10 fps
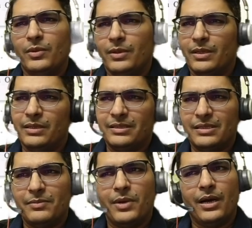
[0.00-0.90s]
this is
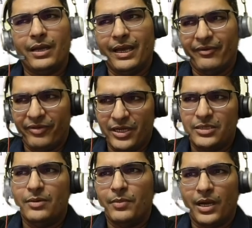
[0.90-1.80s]
the
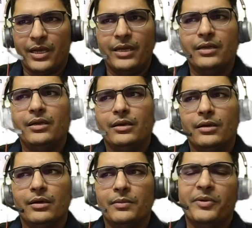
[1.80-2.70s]
average market
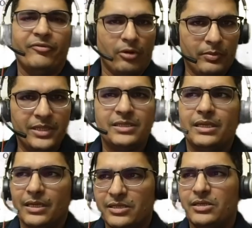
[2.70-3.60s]
performance,
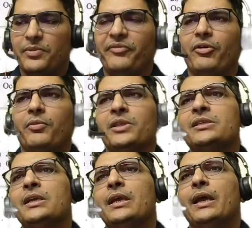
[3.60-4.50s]
industry performance,
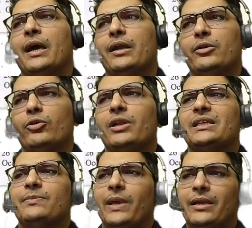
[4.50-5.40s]
and don't
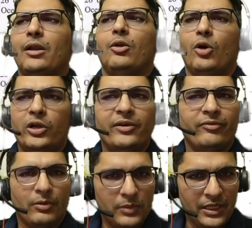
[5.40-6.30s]
expect a lot
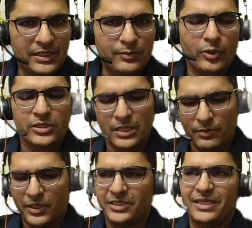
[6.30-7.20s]
from these books,
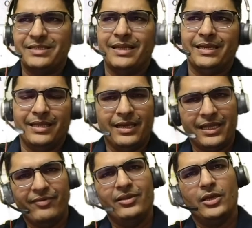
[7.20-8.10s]
but just that they are
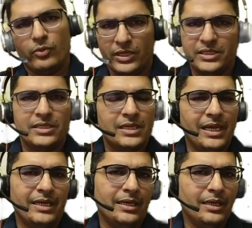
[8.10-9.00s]
giving the questions
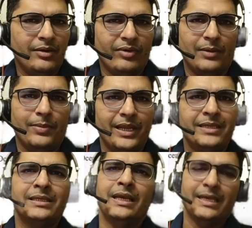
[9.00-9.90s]
collected in one
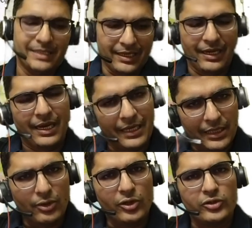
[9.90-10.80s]
place,
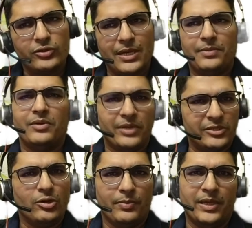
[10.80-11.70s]
segregated also chapter wise,
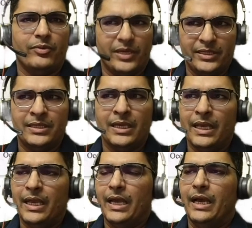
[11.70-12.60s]
topic wise,
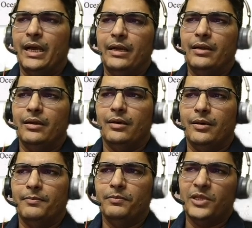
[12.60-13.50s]
and
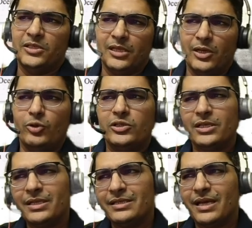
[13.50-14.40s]
the
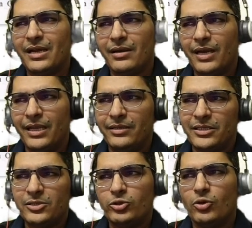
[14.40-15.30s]
solutions are like
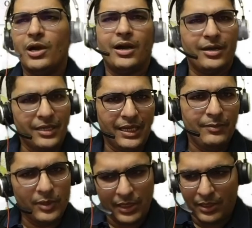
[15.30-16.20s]
just jugaad type,
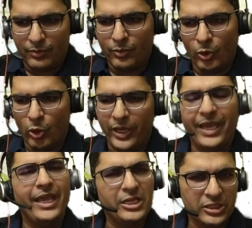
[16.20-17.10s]
like
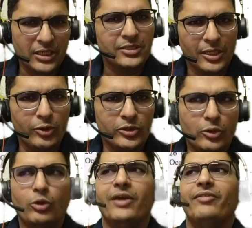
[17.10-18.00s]
okayish solution.
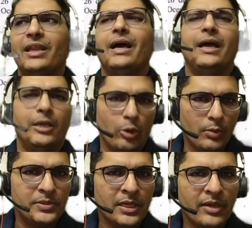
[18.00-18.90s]
Don't have very high
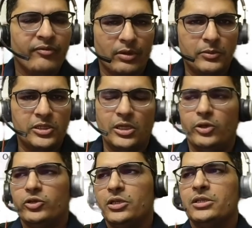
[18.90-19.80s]
hopes from the
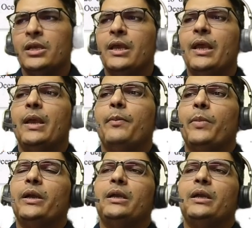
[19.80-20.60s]
solutions, but